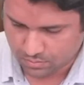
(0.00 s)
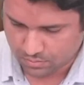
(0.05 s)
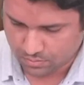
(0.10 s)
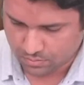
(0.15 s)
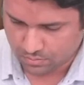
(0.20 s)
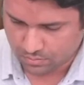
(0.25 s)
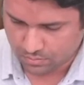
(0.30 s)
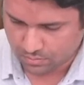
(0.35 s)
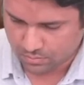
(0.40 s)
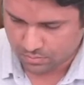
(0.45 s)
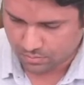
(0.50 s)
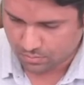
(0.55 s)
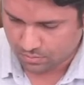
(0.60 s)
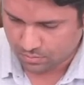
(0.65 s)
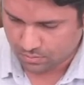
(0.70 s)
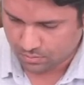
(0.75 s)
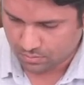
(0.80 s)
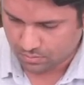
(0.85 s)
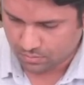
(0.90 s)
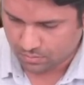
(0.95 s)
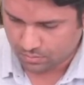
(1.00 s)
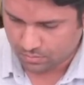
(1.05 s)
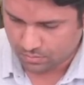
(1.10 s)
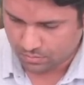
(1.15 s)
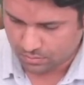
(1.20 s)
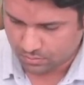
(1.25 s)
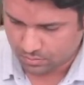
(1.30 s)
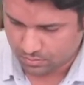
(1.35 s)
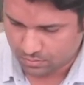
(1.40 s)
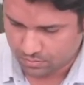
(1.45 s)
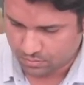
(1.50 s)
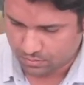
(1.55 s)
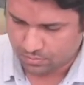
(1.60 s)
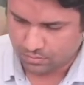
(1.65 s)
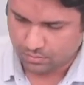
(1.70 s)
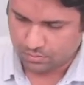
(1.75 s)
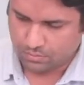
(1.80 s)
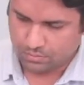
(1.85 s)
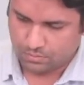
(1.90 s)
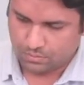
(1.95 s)

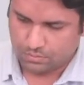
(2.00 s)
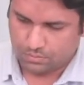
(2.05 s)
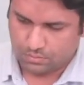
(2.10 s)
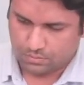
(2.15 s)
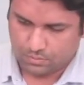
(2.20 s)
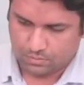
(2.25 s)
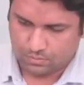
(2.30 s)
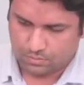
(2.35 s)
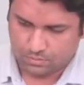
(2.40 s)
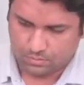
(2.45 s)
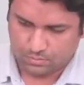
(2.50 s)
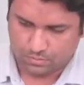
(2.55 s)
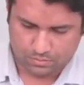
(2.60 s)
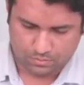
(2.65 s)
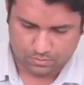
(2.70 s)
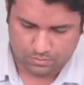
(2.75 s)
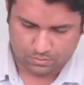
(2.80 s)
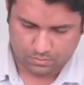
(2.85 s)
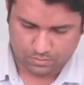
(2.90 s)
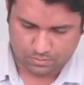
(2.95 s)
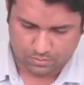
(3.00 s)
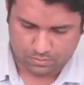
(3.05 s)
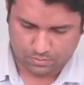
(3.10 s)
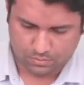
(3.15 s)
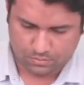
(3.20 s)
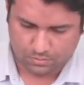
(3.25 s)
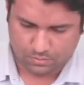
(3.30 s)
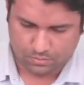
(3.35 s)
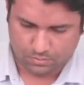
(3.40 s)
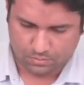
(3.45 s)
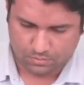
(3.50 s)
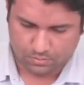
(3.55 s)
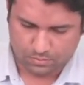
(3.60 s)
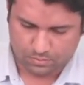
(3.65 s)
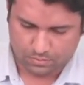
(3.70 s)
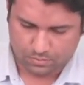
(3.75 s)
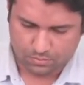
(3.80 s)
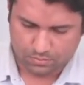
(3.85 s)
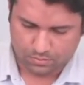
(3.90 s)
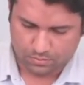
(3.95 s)

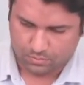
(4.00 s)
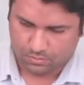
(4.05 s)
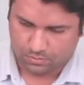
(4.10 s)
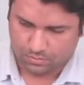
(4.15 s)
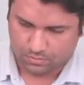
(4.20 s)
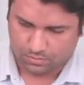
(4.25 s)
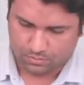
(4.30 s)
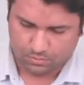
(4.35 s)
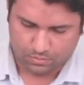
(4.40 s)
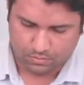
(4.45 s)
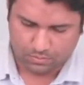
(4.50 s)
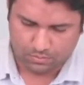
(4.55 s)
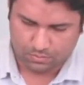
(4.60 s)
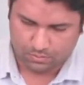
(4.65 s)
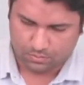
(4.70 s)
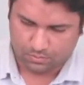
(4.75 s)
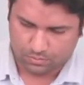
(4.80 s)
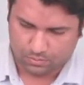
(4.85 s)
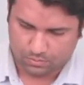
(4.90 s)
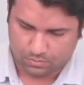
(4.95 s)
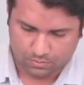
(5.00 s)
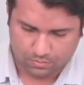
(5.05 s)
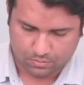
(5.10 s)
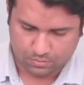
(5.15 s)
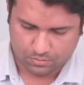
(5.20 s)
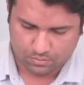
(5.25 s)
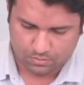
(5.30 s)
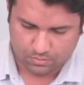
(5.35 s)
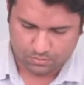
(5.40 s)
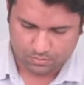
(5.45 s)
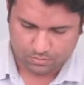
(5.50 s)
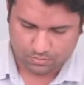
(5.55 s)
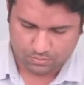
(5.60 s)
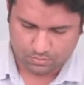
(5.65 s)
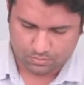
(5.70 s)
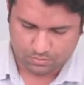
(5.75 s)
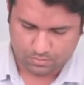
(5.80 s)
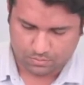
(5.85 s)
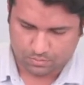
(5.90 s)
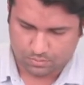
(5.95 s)

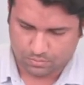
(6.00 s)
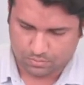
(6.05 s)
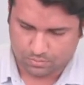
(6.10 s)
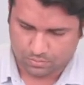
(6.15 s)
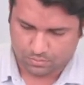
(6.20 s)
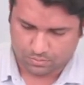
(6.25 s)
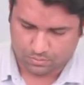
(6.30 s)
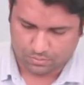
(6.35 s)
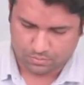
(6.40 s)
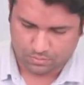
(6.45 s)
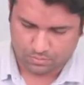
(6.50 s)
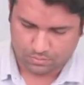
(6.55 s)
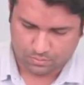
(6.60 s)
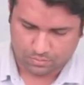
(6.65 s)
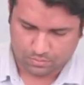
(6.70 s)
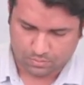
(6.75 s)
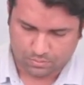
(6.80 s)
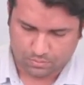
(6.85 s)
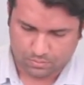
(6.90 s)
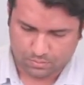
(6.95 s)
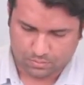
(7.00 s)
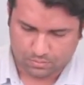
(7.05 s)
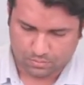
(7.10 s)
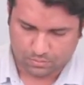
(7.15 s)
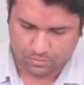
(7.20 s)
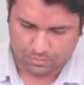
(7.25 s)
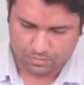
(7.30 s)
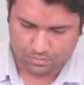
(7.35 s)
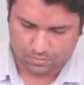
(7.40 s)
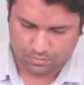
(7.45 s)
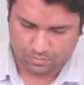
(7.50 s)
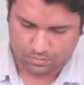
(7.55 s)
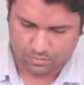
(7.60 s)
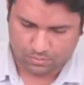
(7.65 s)
[no speech]